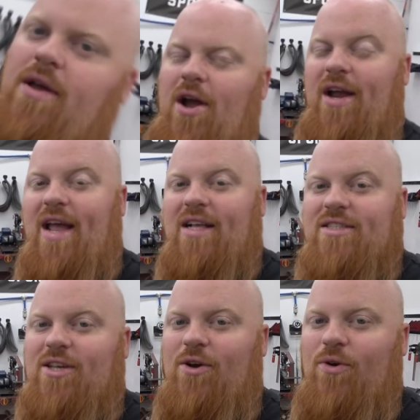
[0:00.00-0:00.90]
All right, guys,
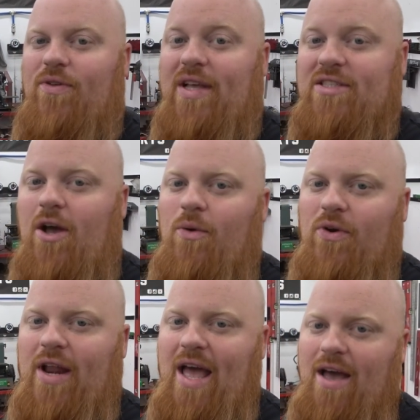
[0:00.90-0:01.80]
so that's all we're
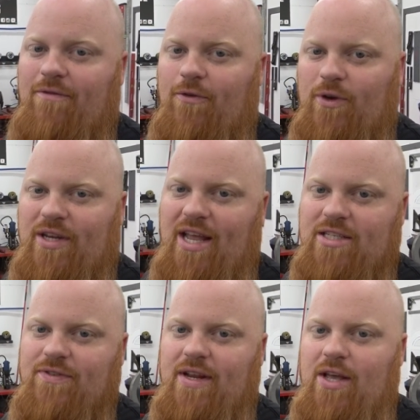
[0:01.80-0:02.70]
going to have for
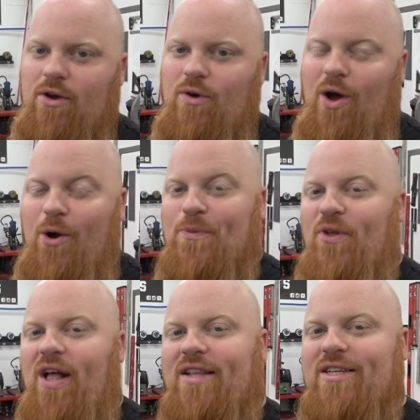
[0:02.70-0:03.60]
today's video. I hope you
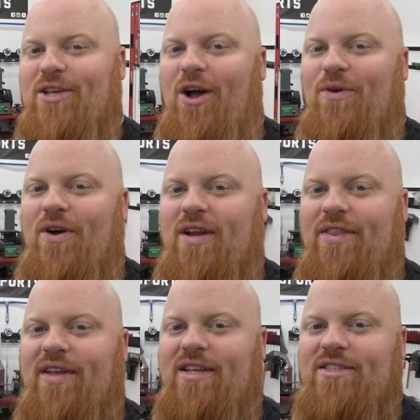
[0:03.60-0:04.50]
like this hot rod. I
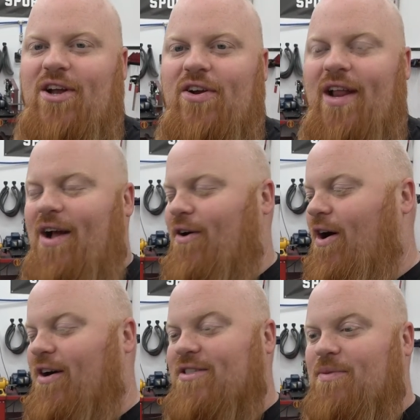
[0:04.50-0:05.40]
think it's turning out
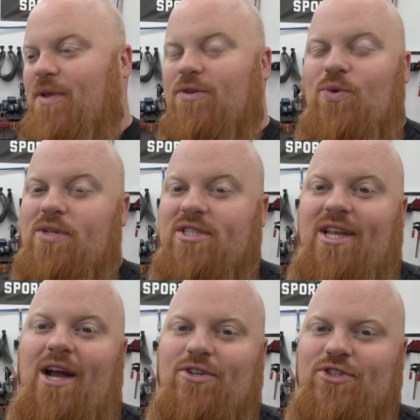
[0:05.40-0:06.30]
awesome. Those wheels and
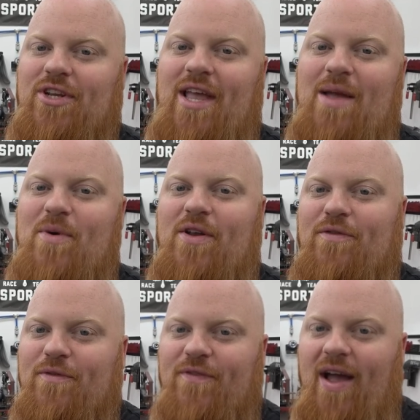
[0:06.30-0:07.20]
tires should have came on it
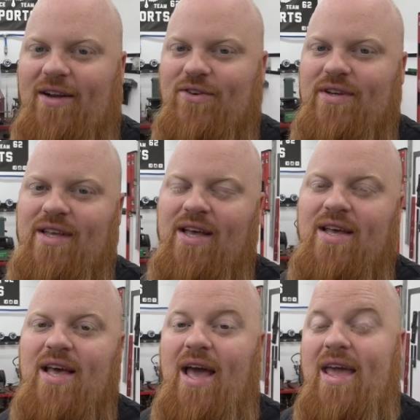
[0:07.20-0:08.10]
from factory.
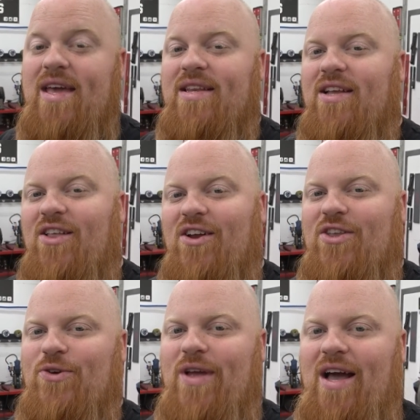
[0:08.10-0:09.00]
And a lot of
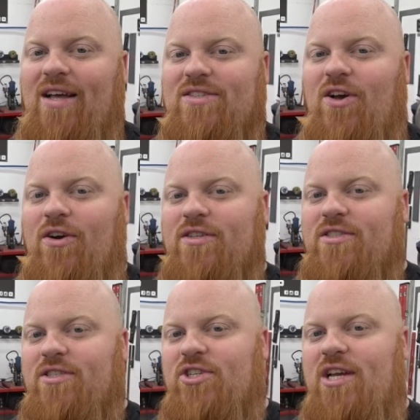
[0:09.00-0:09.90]
you guys are
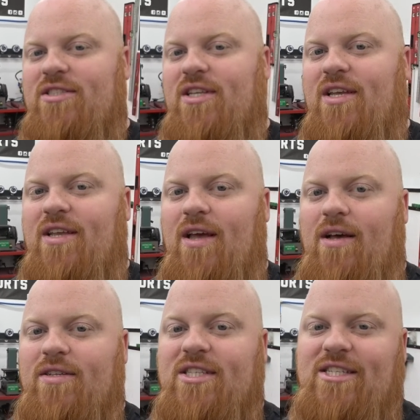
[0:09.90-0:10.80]
suggesting
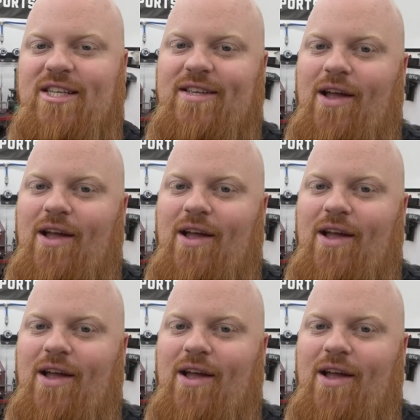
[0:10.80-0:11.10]
ZZ